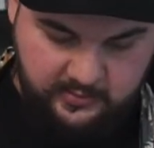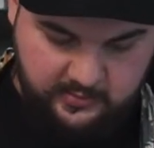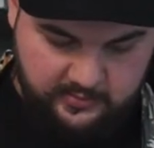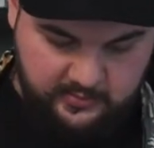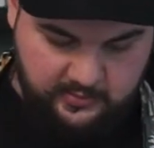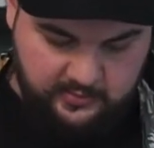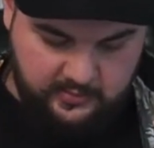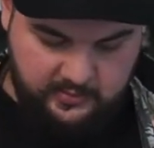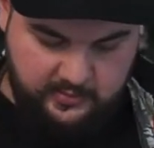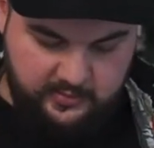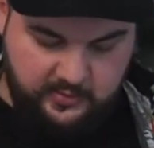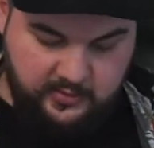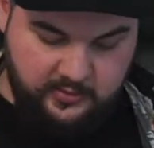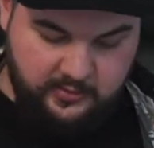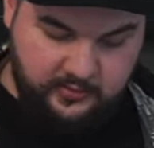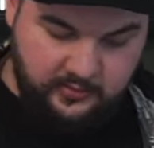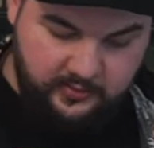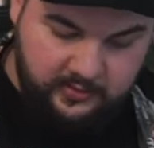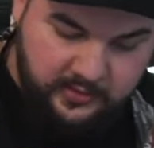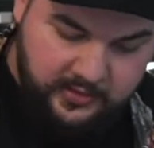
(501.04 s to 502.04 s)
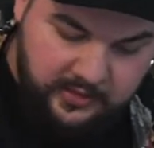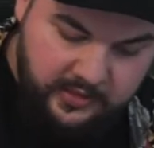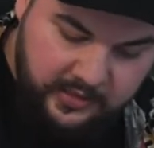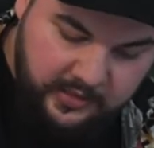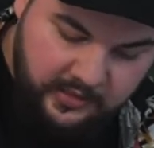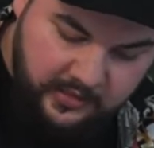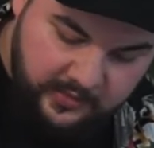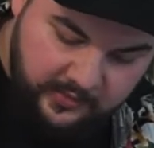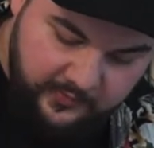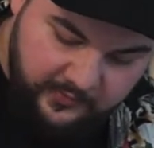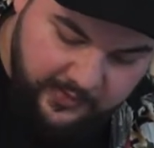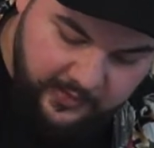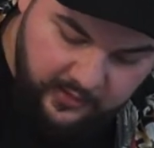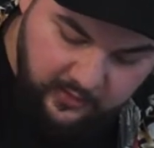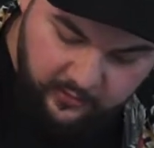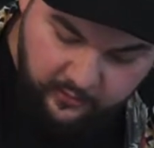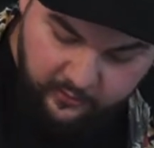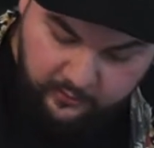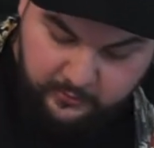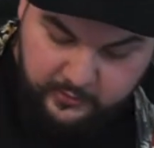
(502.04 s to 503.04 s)
There you go. Right
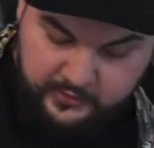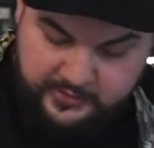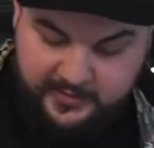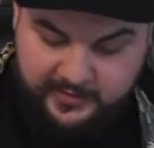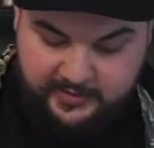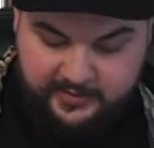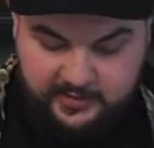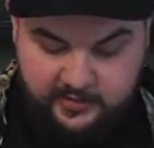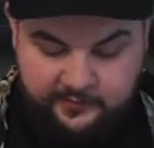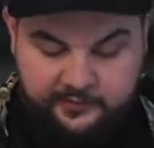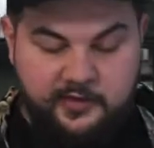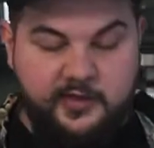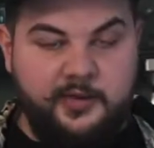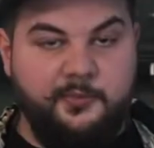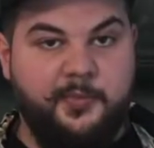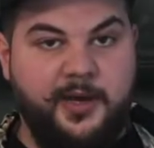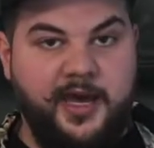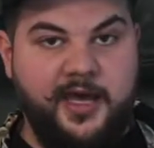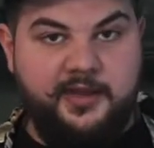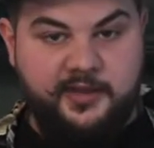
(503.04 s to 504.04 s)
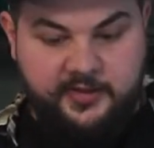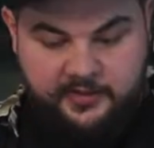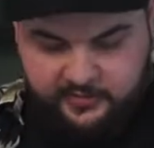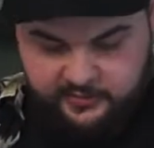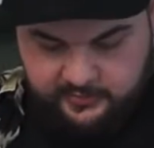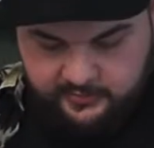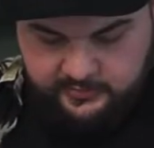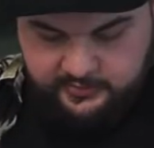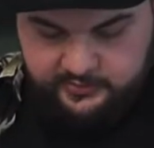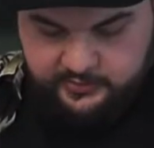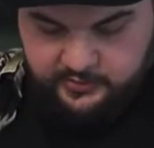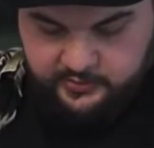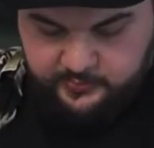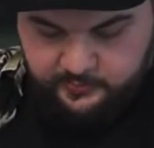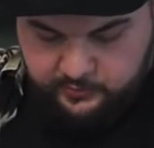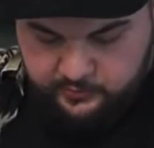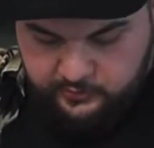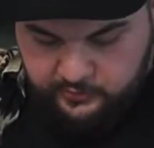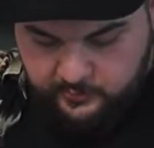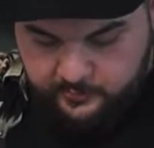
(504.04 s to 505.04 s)
now, almost like giving a bath, just
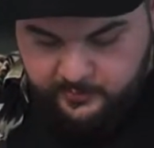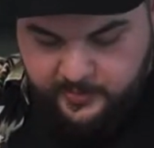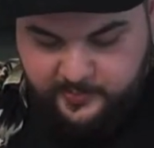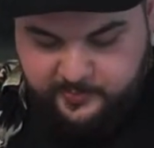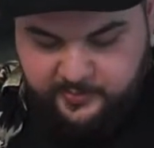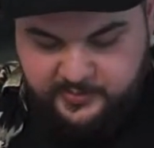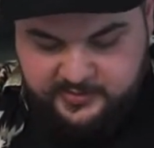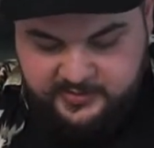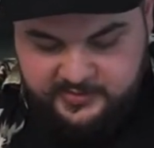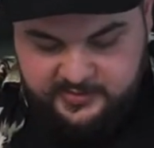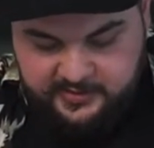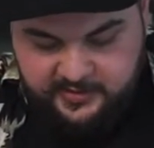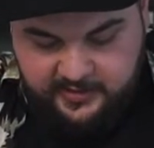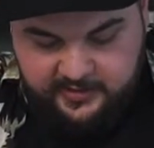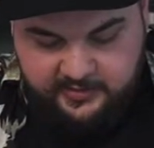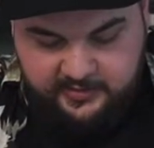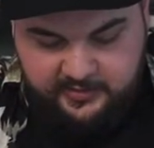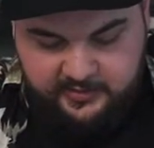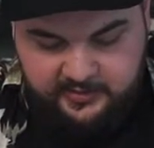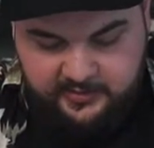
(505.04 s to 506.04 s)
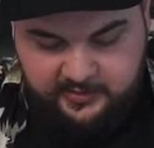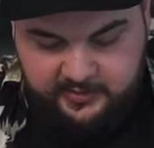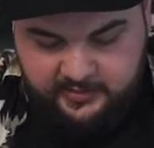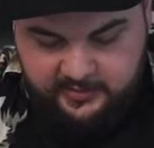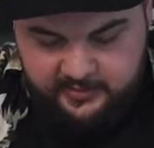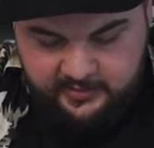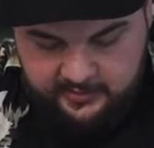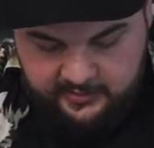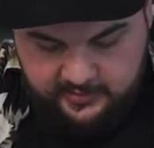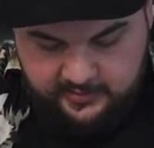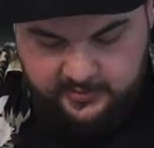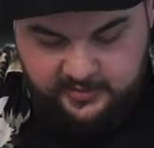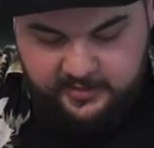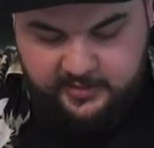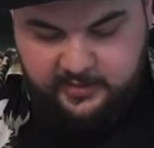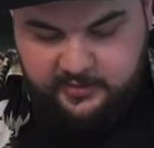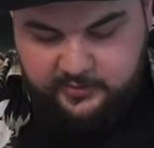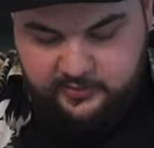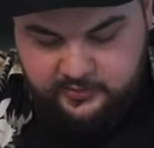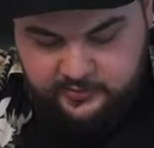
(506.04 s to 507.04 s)
put your peppers inside.
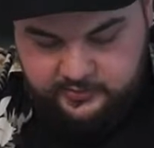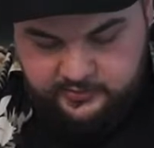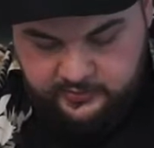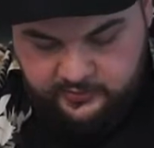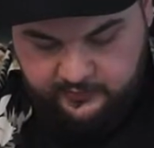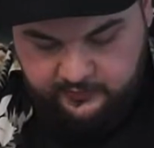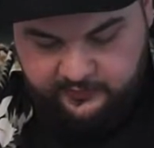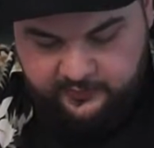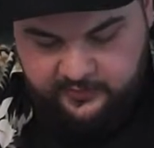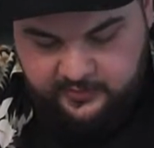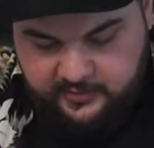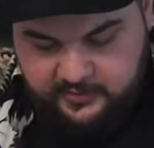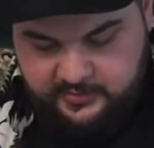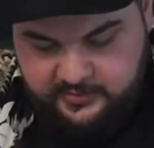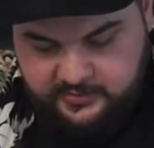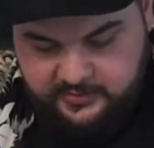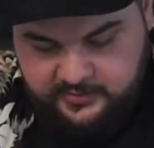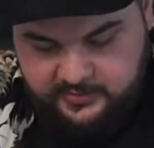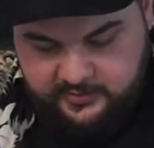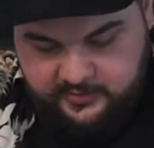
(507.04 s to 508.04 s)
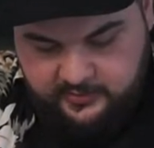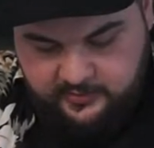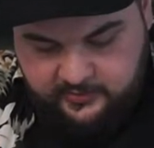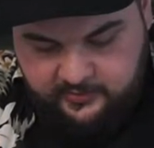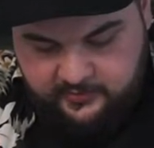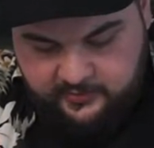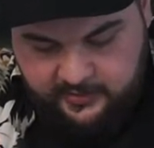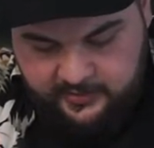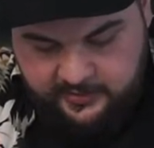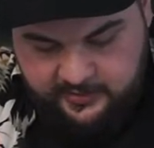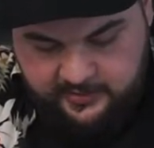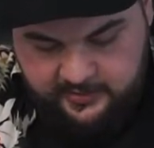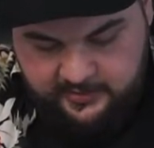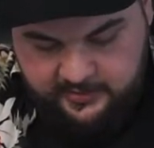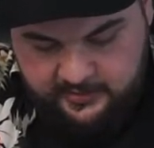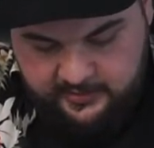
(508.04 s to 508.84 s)
Use your fingers, oh look at that.